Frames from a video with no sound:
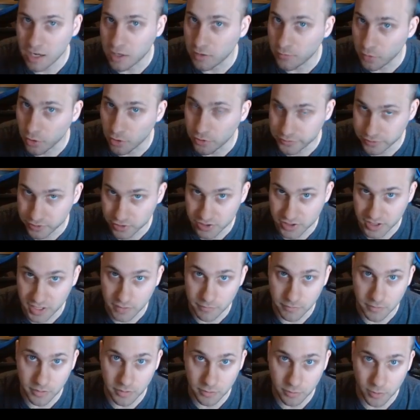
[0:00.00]
of all your
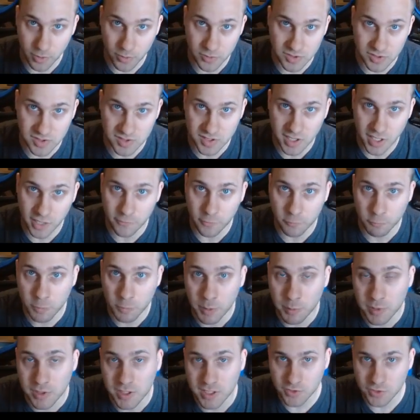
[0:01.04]
saving throws and stuff. And
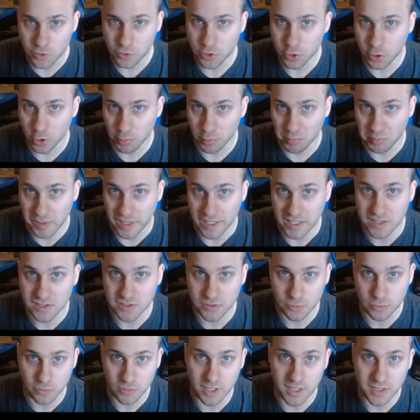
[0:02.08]
remember, these are your base
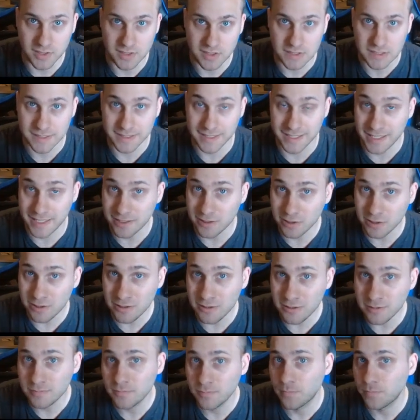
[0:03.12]
grunts.
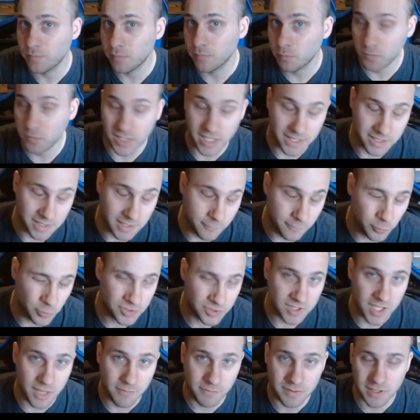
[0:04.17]
Later, like level
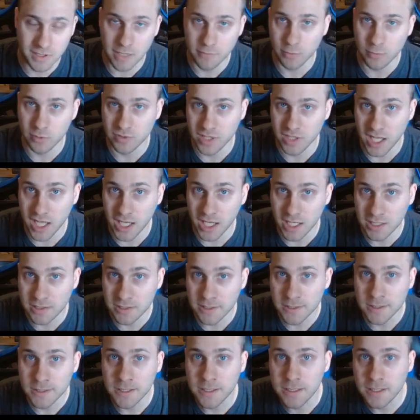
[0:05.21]
7, level 9,
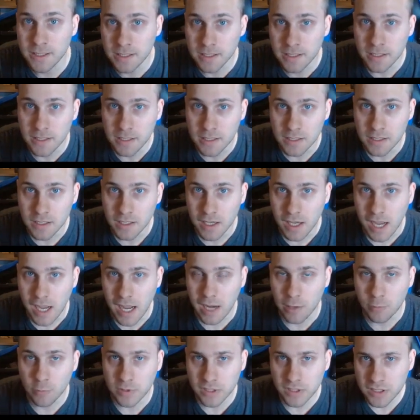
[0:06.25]
I
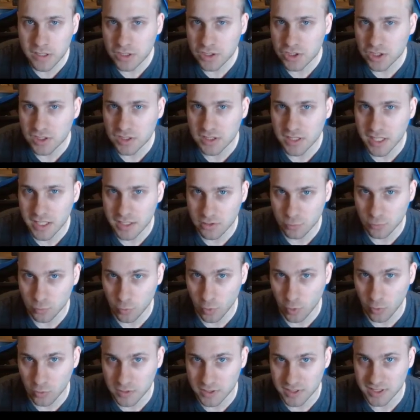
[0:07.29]
really just like to
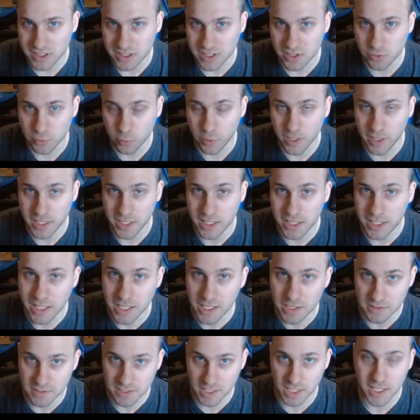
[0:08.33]
roll a d20
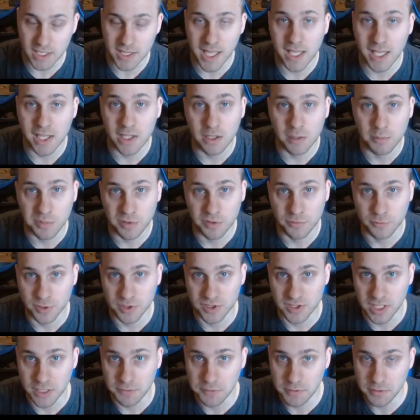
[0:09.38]
and take that number for
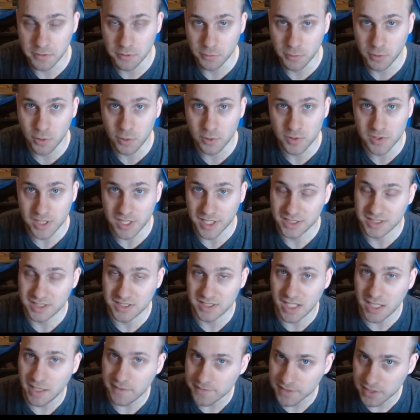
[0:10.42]
saving throws. It
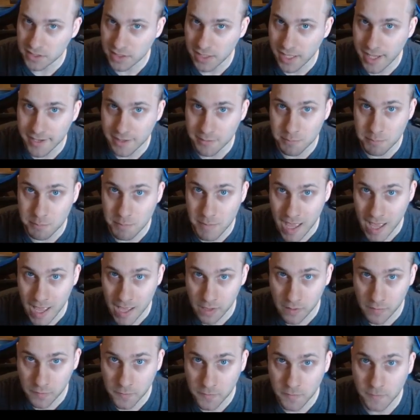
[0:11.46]
saves a lot of
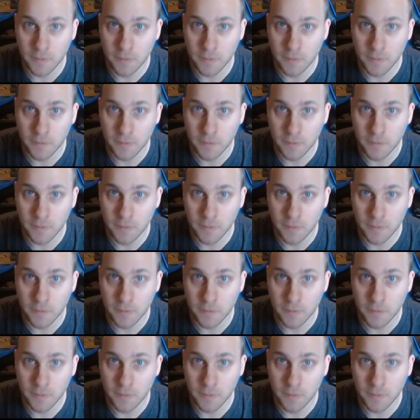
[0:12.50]
math,